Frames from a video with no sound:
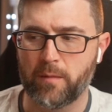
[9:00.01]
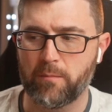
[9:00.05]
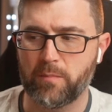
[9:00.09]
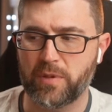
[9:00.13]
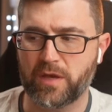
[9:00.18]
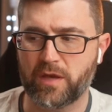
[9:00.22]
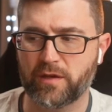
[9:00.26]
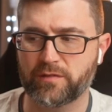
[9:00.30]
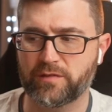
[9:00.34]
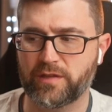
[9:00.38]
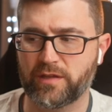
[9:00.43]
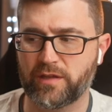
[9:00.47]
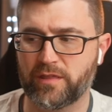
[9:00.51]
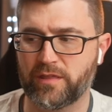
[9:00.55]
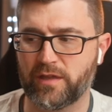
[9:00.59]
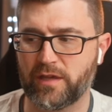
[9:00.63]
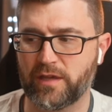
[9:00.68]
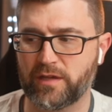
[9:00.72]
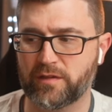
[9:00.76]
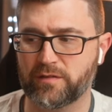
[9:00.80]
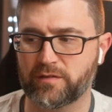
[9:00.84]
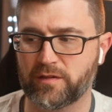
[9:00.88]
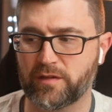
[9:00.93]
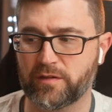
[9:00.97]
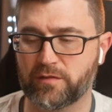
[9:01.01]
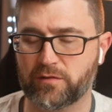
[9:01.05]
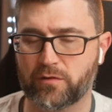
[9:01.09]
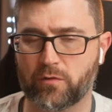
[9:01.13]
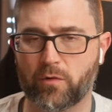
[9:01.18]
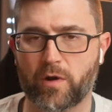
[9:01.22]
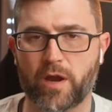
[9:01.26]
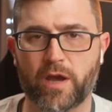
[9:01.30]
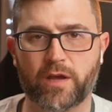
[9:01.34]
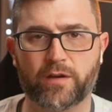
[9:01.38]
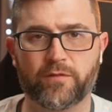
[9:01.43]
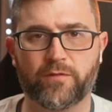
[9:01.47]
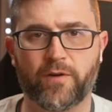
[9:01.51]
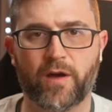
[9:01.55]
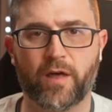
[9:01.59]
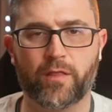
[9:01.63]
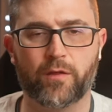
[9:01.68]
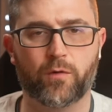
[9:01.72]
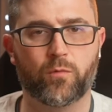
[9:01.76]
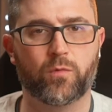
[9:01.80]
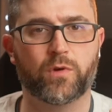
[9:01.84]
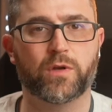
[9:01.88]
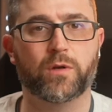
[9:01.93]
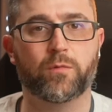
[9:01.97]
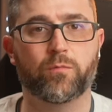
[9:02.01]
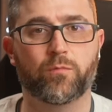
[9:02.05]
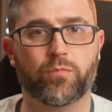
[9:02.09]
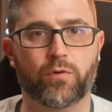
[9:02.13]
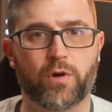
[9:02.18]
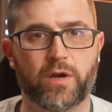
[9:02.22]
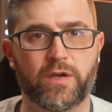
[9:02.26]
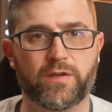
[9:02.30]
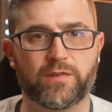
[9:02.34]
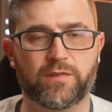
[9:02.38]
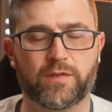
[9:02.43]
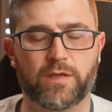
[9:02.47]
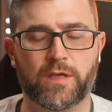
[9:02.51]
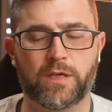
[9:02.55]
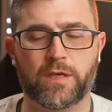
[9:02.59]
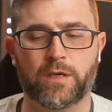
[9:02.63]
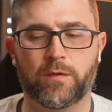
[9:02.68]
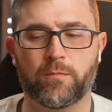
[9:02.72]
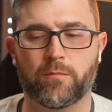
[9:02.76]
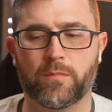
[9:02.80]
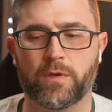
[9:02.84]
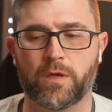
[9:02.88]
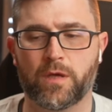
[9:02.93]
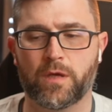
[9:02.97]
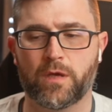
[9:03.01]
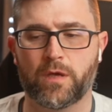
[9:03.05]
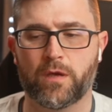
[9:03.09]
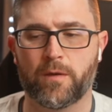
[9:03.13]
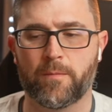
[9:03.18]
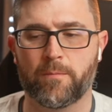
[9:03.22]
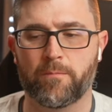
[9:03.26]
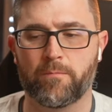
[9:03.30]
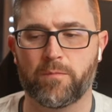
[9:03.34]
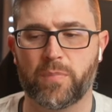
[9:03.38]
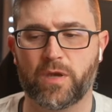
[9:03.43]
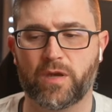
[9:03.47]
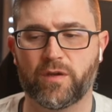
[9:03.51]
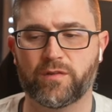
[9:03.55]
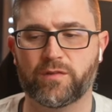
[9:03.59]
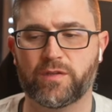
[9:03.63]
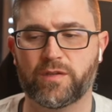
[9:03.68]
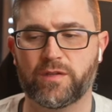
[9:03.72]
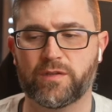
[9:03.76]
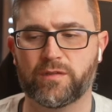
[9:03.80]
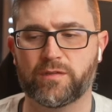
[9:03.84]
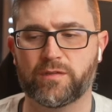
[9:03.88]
because he thinks his grandfather would embrace him, because